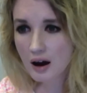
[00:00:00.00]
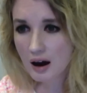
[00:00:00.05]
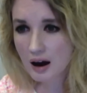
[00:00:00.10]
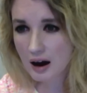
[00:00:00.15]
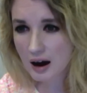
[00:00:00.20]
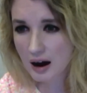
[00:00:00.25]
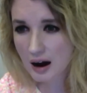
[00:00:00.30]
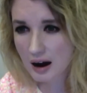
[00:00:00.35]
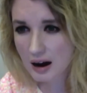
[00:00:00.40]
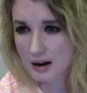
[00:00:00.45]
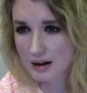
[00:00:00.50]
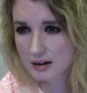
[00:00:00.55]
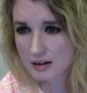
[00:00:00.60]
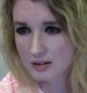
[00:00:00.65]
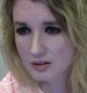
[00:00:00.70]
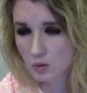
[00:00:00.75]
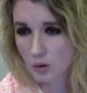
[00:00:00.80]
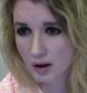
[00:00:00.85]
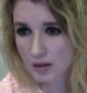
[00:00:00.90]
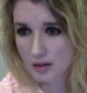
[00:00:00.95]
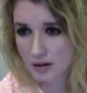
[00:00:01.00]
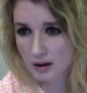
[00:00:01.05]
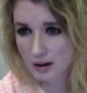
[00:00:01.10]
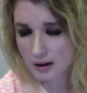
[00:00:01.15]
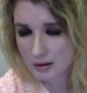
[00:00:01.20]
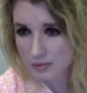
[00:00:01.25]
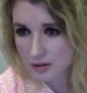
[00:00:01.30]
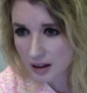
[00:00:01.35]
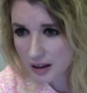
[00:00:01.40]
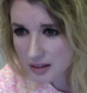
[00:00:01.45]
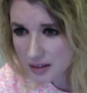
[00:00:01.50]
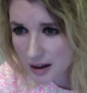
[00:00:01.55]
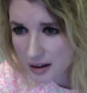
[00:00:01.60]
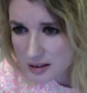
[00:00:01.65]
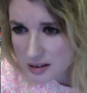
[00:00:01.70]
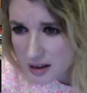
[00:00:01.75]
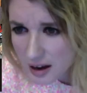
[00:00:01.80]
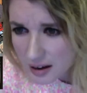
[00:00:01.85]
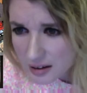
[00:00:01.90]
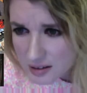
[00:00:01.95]
Uh, the way I think
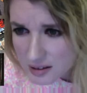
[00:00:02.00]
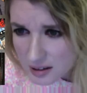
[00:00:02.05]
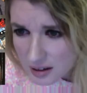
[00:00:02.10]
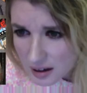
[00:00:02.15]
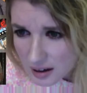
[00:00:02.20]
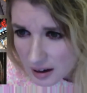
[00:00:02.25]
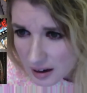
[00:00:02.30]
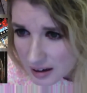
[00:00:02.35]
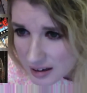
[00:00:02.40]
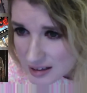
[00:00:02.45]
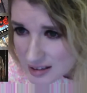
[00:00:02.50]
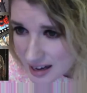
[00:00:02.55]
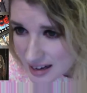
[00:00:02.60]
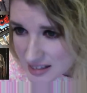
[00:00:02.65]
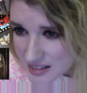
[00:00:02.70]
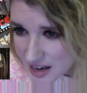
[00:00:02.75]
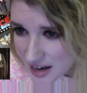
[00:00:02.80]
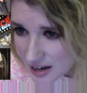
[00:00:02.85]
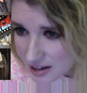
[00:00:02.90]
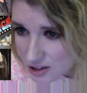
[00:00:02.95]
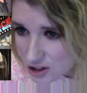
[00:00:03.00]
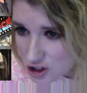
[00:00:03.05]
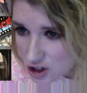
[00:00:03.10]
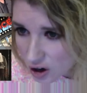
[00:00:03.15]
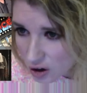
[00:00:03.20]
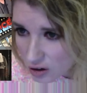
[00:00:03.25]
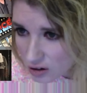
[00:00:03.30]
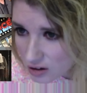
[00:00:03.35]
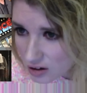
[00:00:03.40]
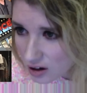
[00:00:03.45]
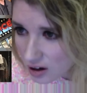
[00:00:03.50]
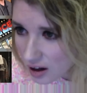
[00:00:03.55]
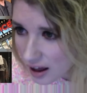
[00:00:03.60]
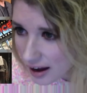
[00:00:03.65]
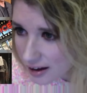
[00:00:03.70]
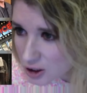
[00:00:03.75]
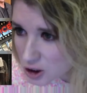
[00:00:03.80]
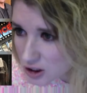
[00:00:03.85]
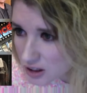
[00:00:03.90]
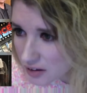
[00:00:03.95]
that says. Does that say adult
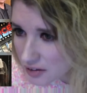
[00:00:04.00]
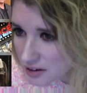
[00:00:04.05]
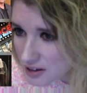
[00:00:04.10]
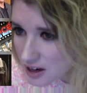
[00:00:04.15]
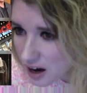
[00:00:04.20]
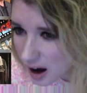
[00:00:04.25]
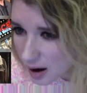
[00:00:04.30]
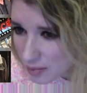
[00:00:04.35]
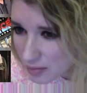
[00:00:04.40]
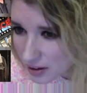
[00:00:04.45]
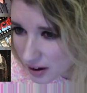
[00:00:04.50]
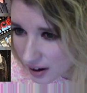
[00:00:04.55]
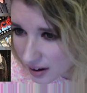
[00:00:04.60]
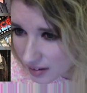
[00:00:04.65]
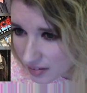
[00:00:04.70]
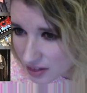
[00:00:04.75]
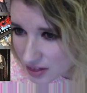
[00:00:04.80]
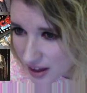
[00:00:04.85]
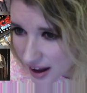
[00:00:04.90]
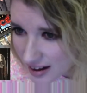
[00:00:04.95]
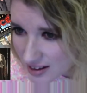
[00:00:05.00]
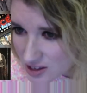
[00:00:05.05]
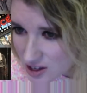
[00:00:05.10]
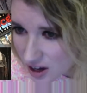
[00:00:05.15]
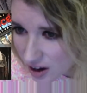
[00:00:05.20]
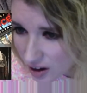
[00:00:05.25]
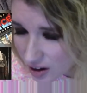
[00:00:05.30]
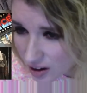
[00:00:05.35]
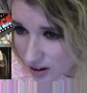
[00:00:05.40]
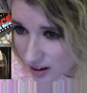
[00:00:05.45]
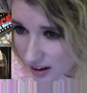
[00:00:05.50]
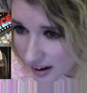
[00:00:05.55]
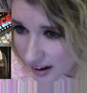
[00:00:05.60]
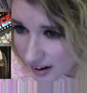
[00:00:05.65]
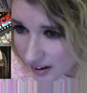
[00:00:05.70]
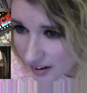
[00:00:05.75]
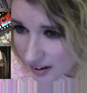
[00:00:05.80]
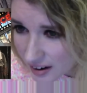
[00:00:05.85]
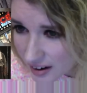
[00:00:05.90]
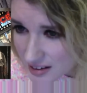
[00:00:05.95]
collection on the top there? That's
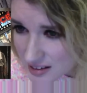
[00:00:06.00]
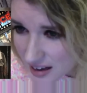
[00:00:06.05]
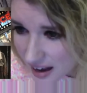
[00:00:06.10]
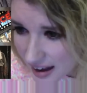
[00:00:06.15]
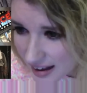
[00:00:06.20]
hilarious.